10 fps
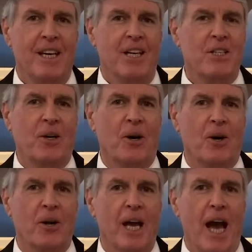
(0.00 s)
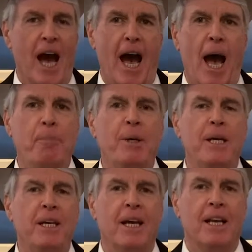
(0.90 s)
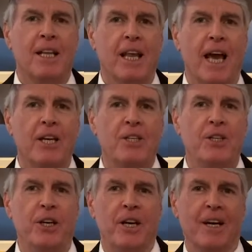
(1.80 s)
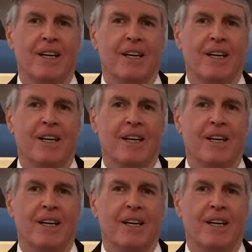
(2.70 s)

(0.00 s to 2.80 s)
It's called Happy Last Year.